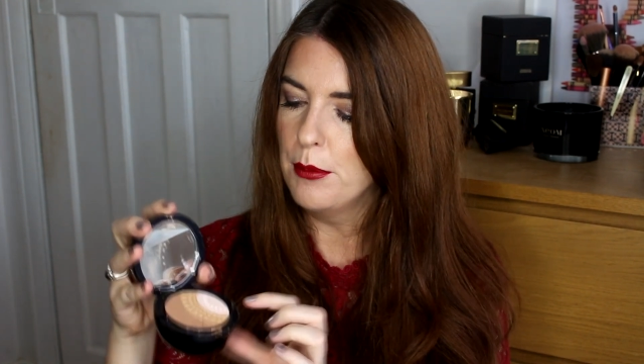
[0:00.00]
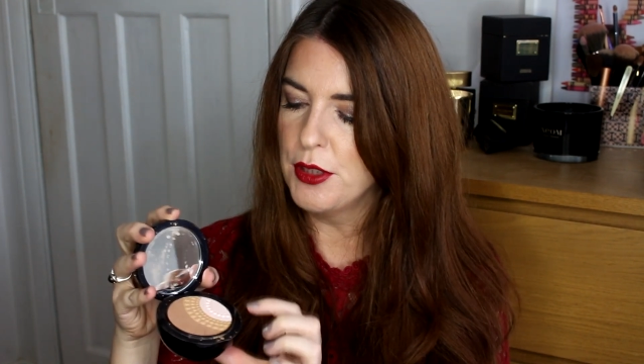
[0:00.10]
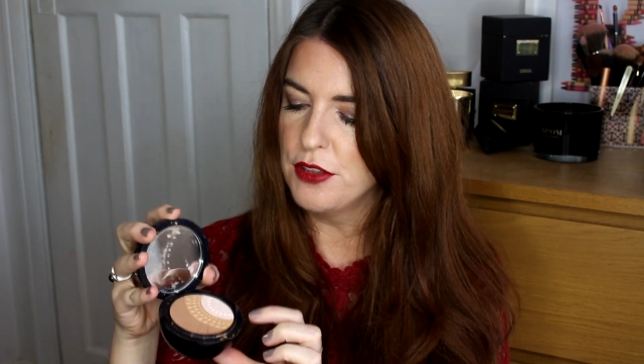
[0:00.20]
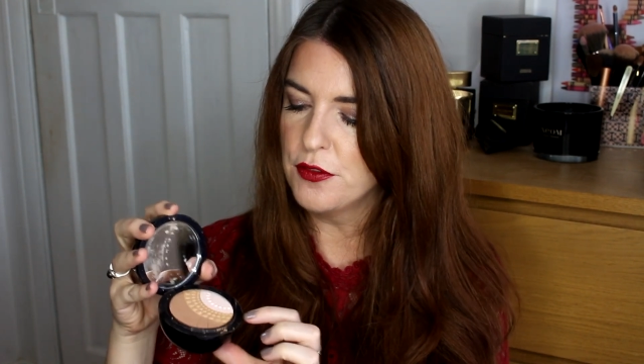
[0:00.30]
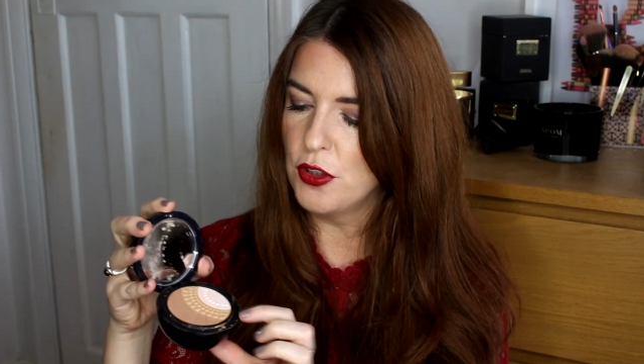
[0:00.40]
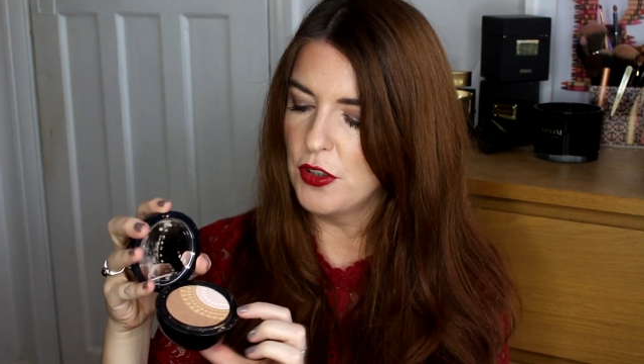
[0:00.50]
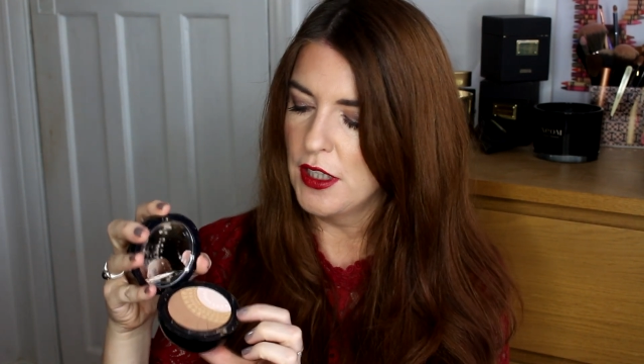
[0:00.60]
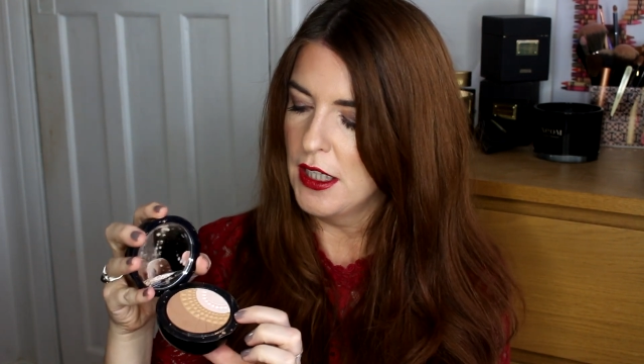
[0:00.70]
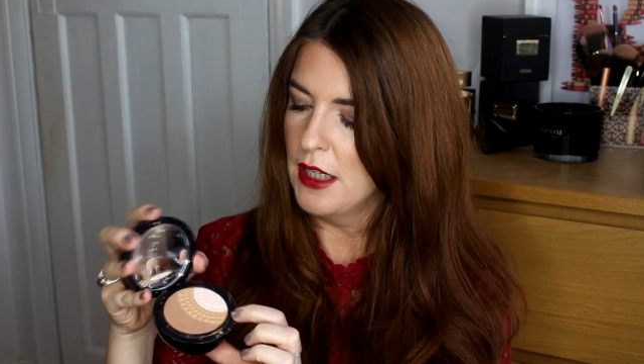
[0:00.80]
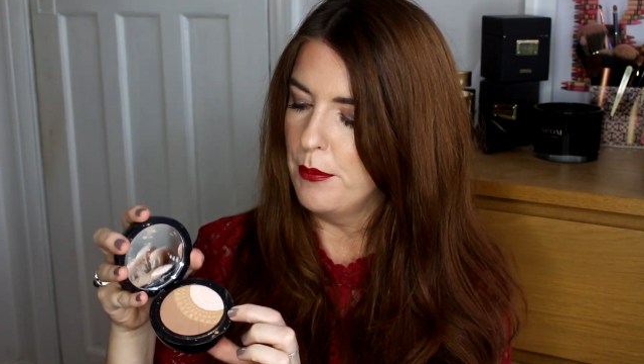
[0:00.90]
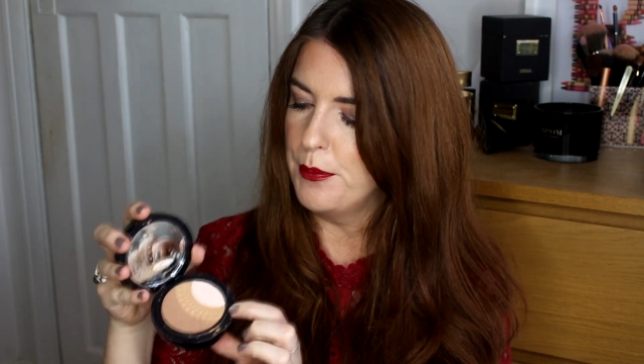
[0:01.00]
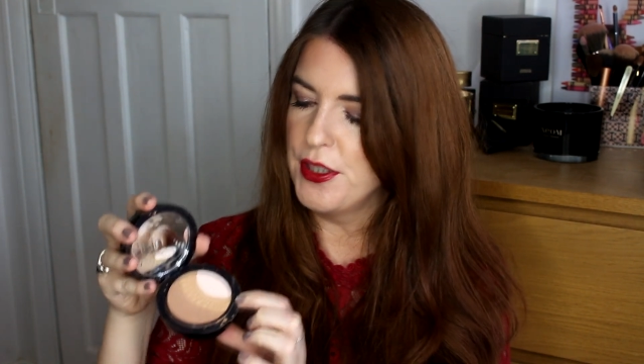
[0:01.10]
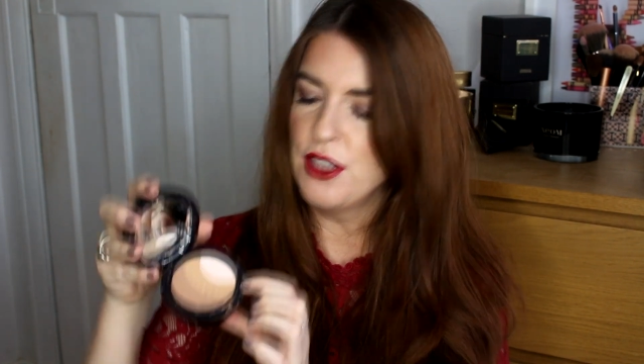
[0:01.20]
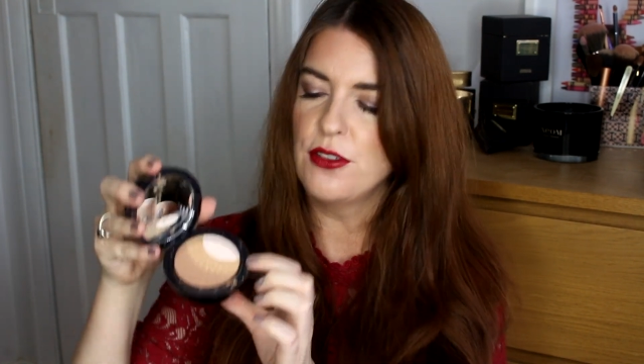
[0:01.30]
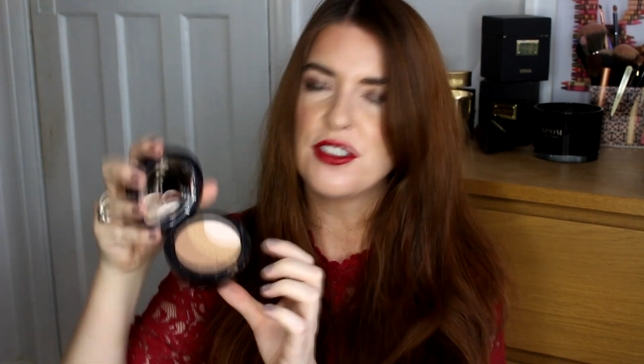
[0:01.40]
but you've got
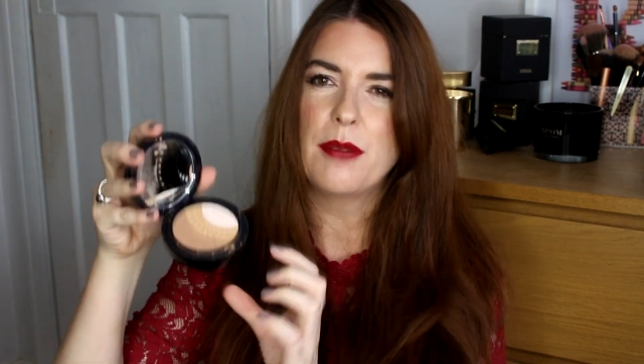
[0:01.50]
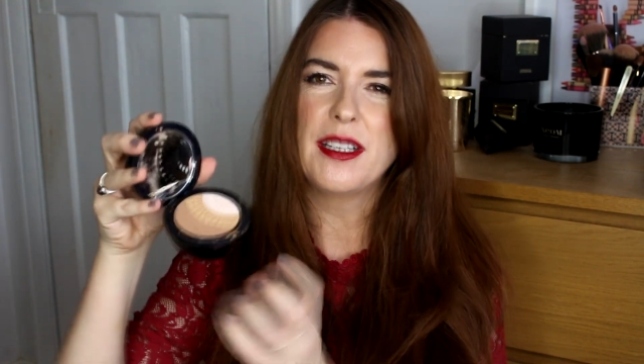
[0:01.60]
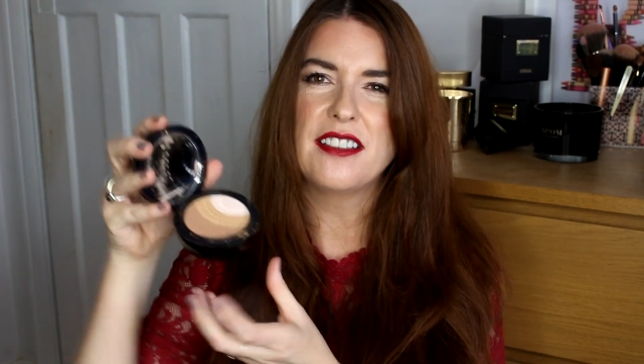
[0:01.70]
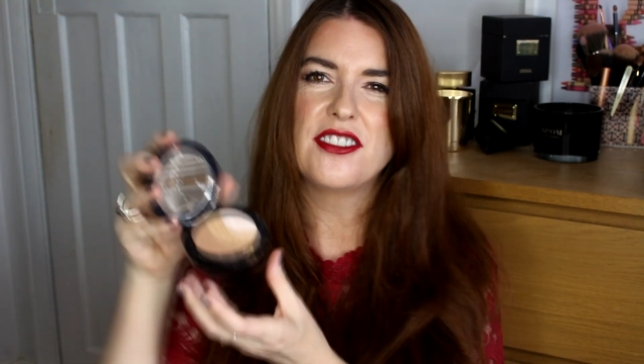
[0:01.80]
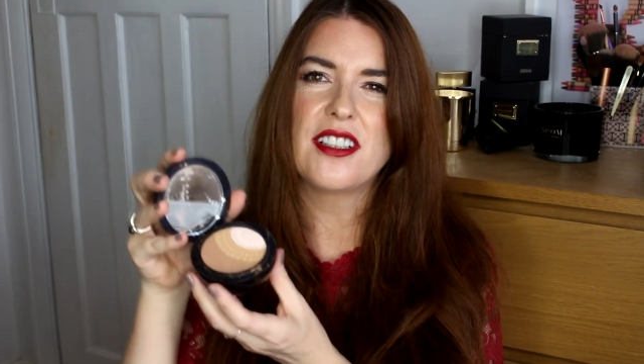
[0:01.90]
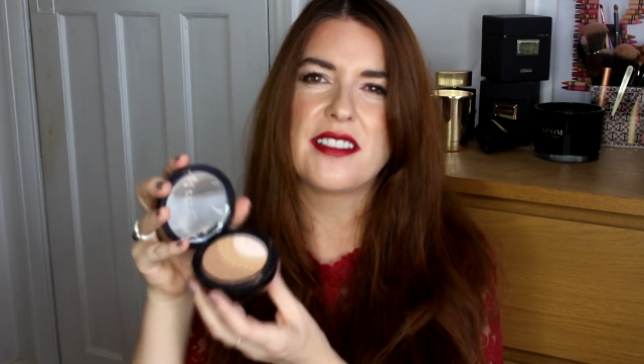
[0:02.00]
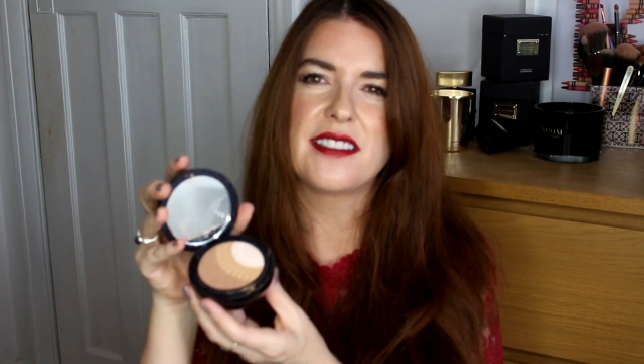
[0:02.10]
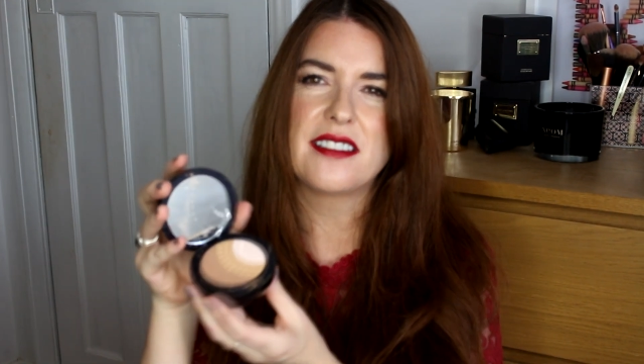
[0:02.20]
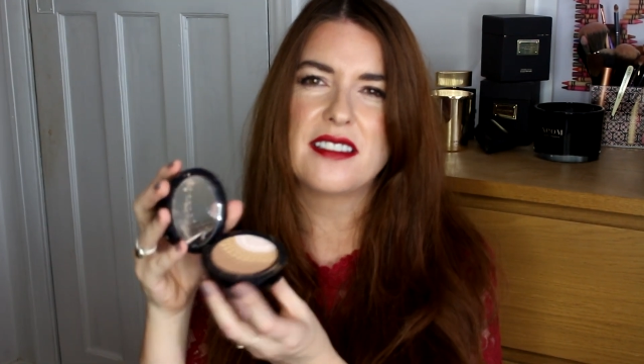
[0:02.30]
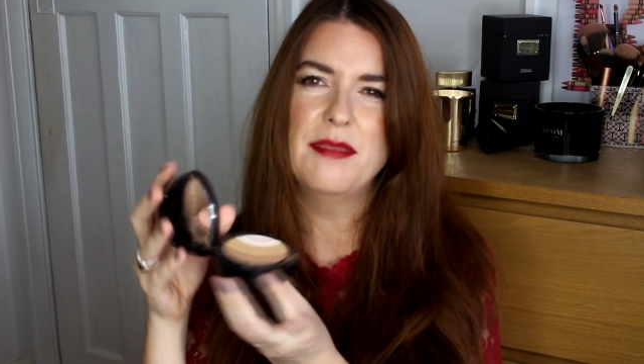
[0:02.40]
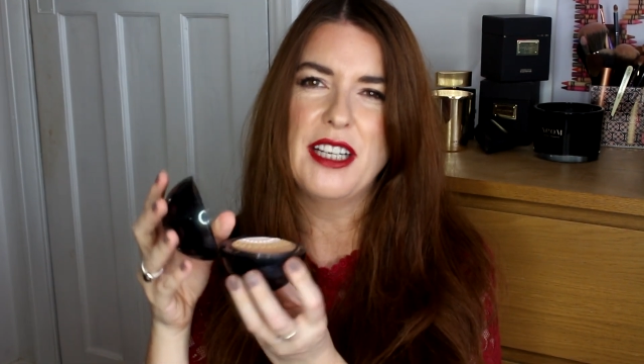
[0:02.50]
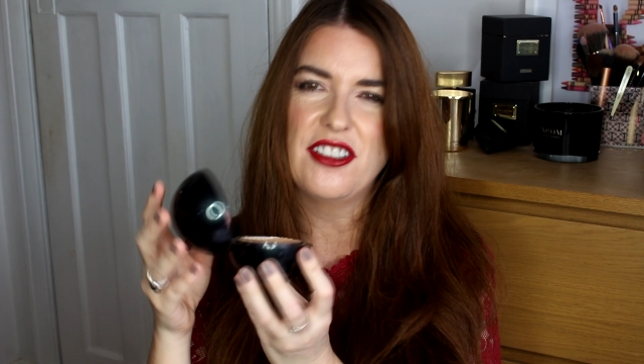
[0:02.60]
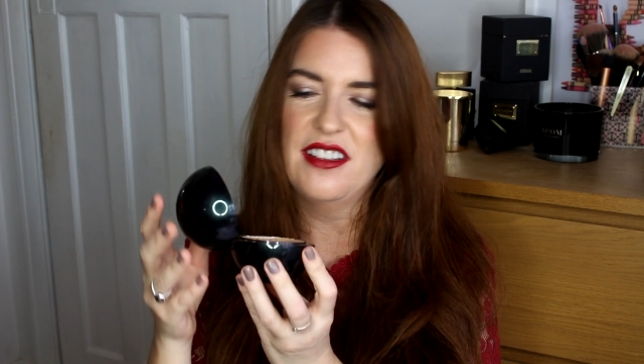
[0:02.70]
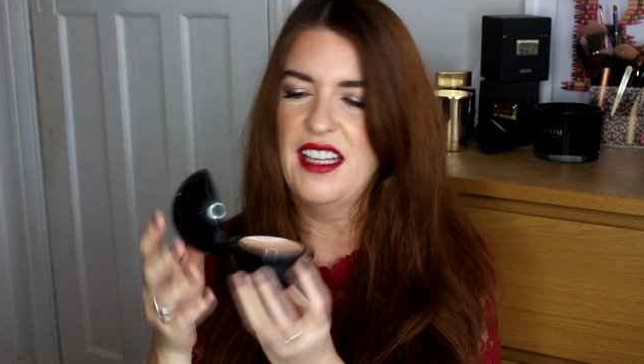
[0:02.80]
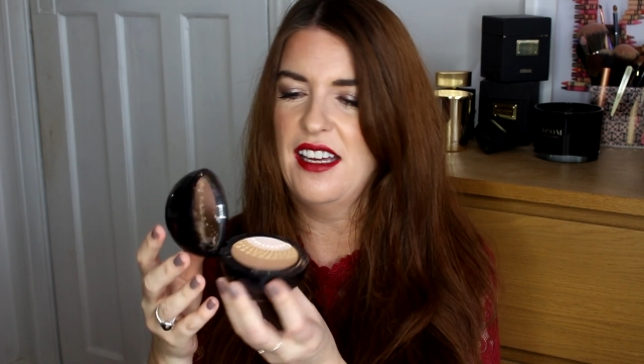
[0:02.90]
beauty. I mean, it's just,
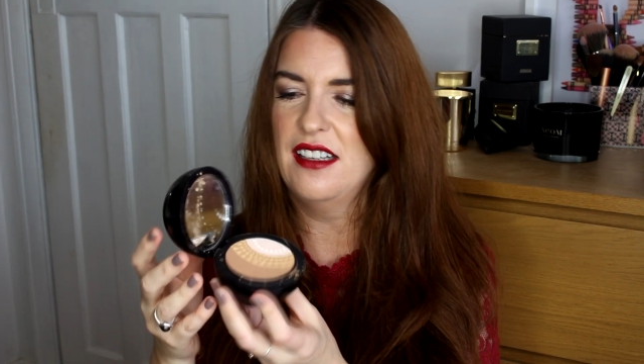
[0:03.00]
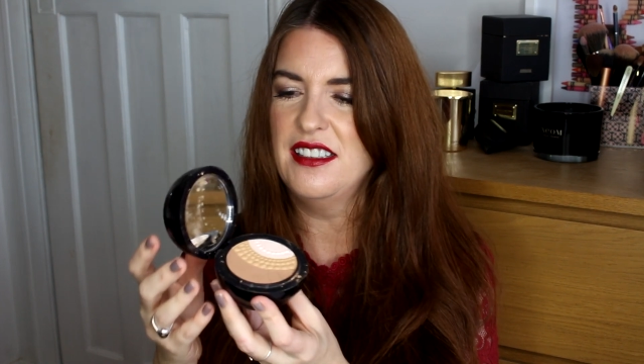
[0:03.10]
imagine that.